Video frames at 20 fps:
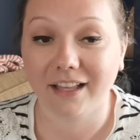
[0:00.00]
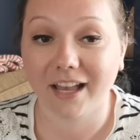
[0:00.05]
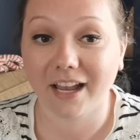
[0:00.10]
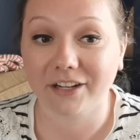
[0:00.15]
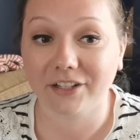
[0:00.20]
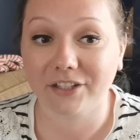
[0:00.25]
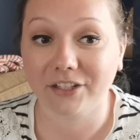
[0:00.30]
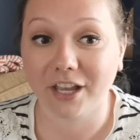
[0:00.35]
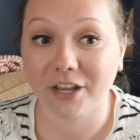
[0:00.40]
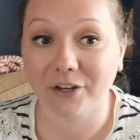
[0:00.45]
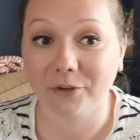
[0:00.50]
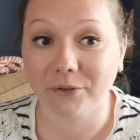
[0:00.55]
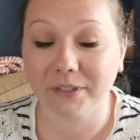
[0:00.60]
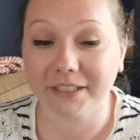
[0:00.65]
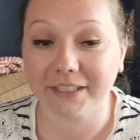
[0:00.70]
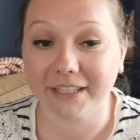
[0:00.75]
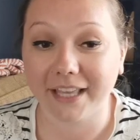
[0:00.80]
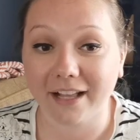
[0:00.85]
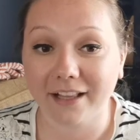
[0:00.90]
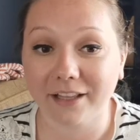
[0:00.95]
Actually, I know
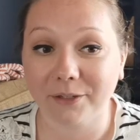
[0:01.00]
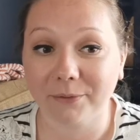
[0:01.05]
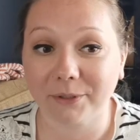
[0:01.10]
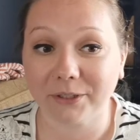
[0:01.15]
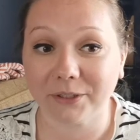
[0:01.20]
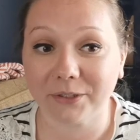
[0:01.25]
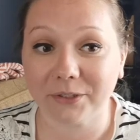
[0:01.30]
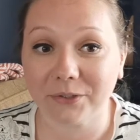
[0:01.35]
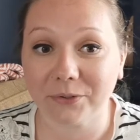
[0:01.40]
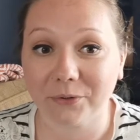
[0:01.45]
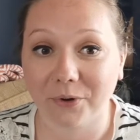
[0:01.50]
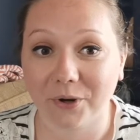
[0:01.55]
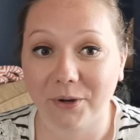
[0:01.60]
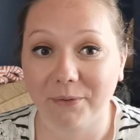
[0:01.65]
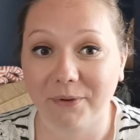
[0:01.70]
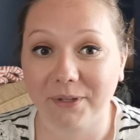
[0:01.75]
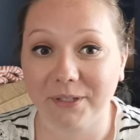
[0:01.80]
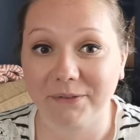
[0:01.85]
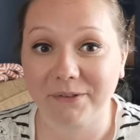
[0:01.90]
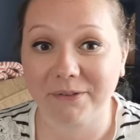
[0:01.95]
exactly what the story
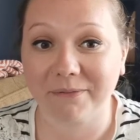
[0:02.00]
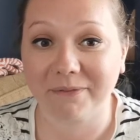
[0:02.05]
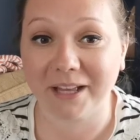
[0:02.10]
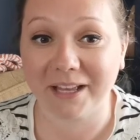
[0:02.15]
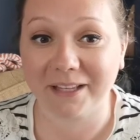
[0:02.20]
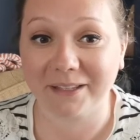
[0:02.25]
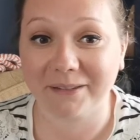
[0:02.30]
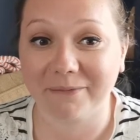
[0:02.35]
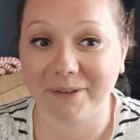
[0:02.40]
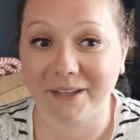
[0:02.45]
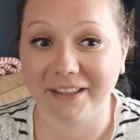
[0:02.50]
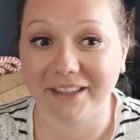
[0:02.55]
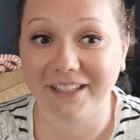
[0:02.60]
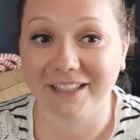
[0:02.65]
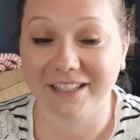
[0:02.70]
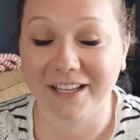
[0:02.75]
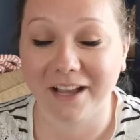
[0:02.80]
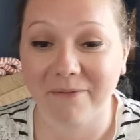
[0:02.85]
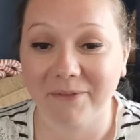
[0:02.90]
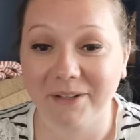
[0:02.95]
was from last month.
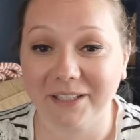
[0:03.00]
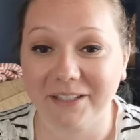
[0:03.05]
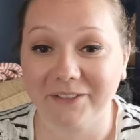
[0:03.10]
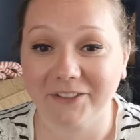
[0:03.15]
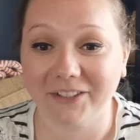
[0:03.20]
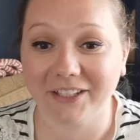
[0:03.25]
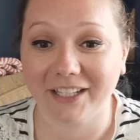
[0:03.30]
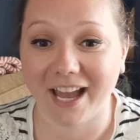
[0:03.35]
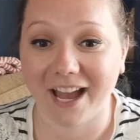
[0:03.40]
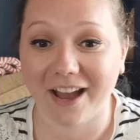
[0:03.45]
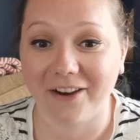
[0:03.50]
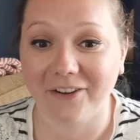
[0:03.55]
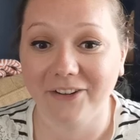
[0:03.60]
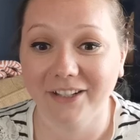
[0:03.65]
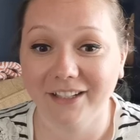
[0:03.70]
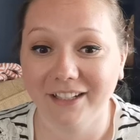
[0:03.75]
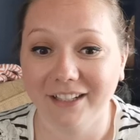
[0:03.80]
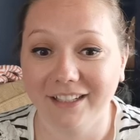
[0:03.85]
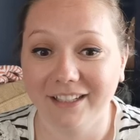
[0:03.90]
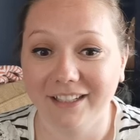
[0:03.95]
It's coming to me now,
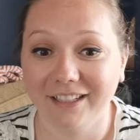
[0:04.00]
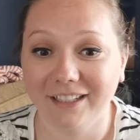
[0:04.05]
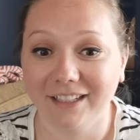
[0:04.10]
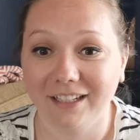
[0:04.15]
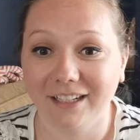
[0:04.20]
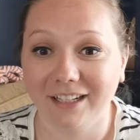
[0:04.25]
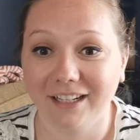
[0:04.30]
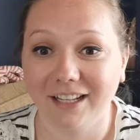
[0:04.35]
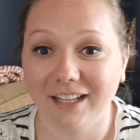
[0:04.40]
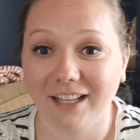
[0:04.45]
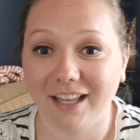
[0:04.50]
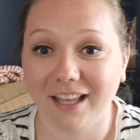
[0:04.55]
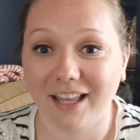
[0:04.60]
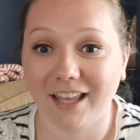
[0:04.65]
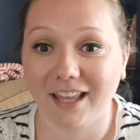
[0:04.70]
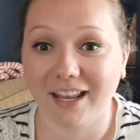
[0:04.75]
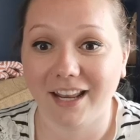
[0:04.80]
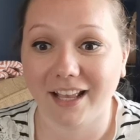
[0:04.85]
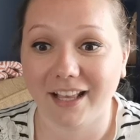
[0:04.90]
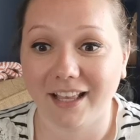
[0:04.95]

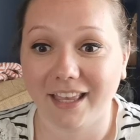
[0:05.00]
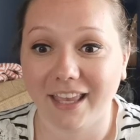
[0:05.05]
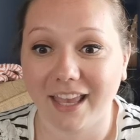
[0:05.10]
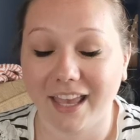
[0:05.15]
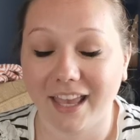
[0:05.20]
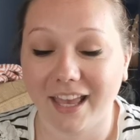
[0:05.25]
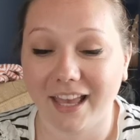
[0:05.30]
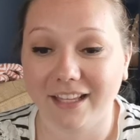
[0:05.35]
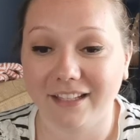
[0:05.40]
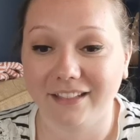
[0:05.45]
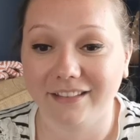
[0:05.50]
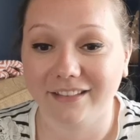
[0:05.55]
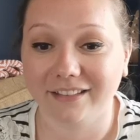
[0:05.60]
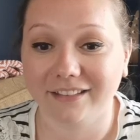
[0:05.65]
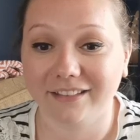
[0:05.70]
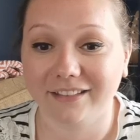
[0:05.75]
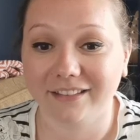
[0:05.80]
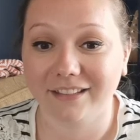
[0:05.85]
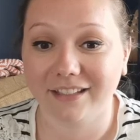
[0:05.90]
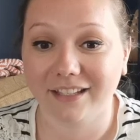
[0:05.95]
and I can't
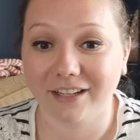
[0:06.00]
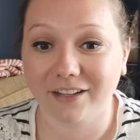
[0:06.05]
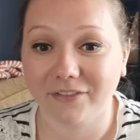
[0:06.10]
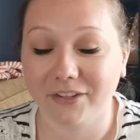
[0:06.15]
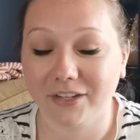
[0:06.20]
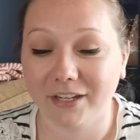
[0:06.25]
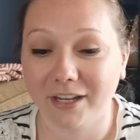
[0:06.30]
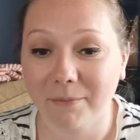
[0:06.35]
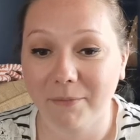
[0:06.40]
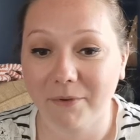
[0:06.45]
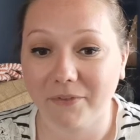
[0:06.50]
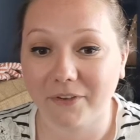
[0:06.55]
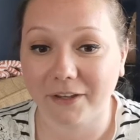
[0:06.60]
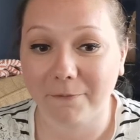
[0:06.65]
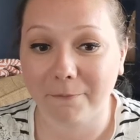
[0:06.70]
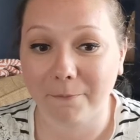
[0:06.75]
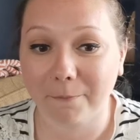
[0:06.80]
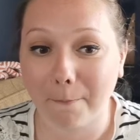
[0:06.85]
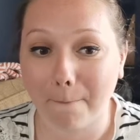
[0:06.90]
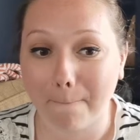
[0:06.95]
think of the name of it.